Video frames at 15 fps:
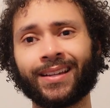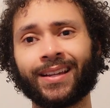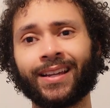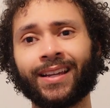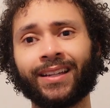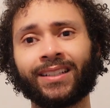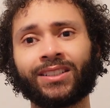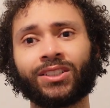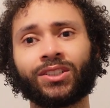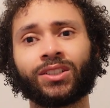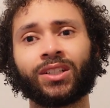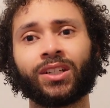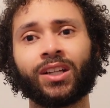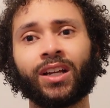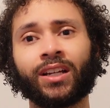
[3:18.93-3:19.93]
It's
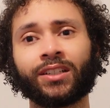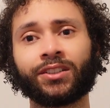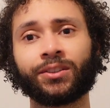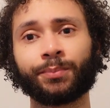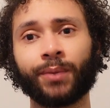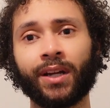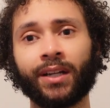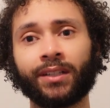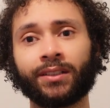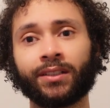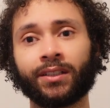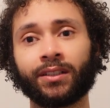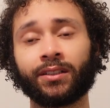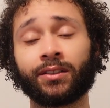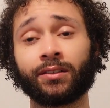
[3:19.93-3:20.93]

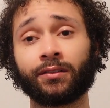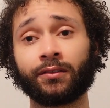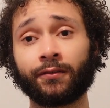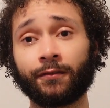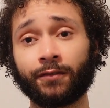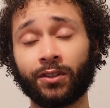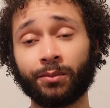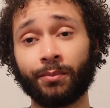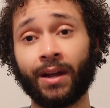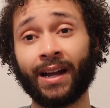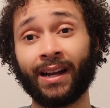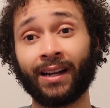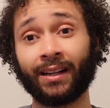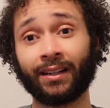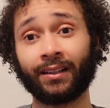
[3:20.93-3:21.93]
expected for
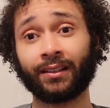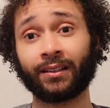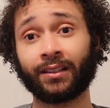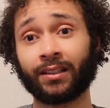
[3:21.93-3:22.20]
Mac,